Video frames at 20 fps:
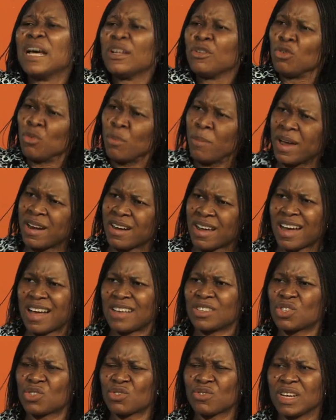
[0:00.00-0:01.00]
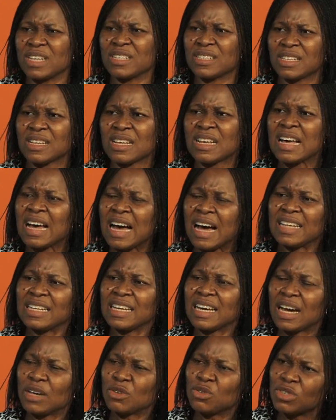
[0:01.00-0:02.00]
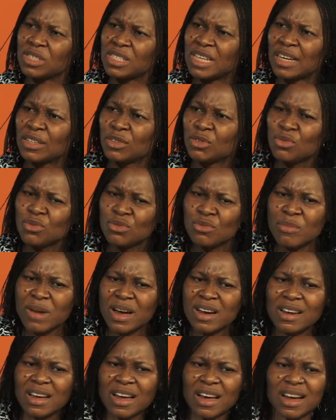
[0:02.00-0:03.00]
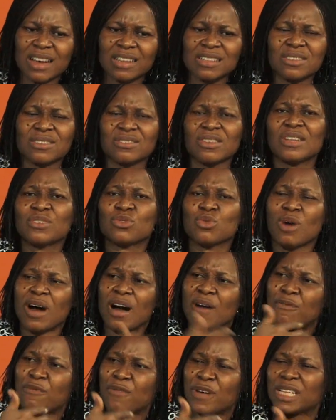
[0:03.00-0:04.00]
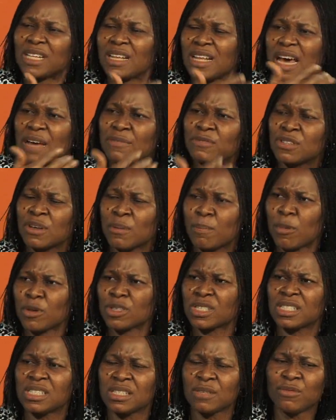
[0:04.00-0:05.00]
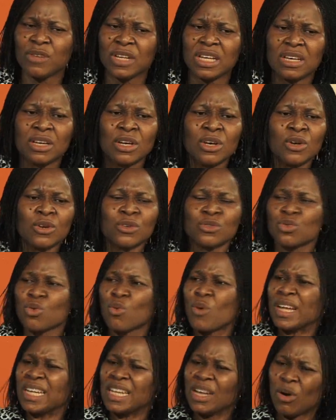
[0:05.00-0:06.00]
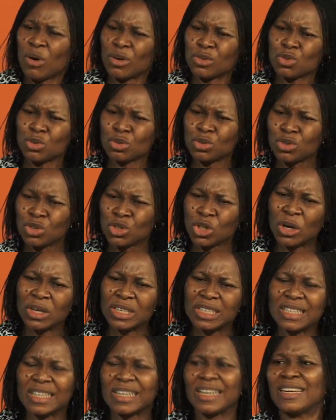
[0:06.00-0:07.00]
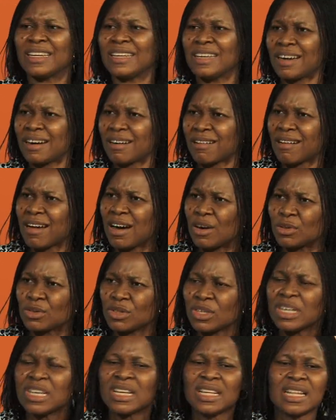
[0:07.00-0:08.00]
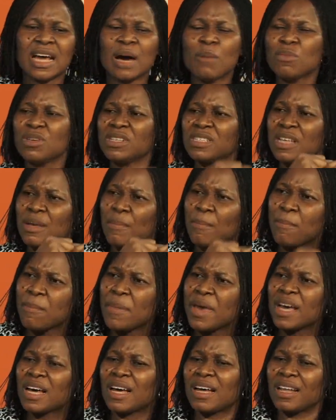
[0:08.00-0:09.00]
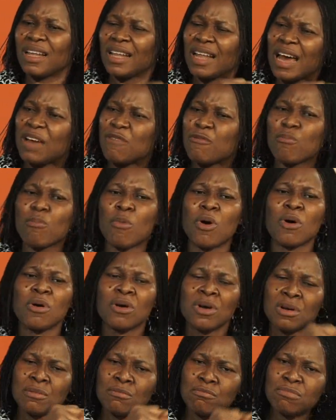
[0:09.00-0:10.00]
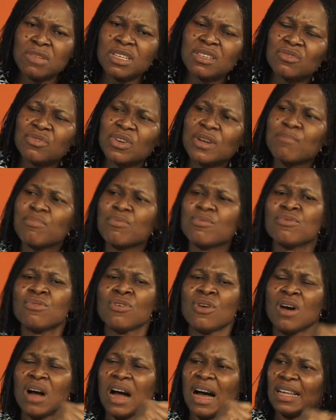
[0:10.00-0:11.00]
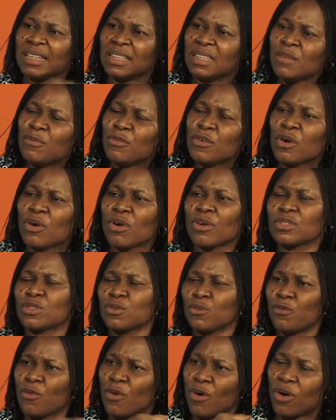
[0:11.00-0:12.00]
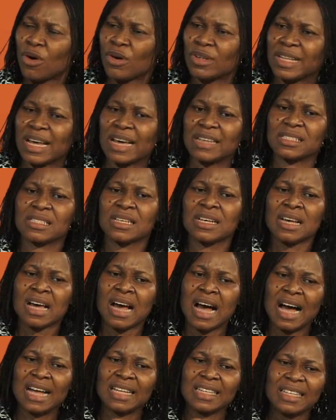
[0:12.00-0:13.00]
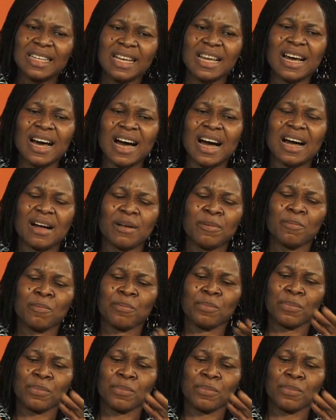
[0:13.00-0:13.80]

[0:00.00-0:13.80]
that numerical strength, and they can use their numerical strength to affect lives positively. So when they also join in the crowd, that means they make life more miserable and difficult for others. And they are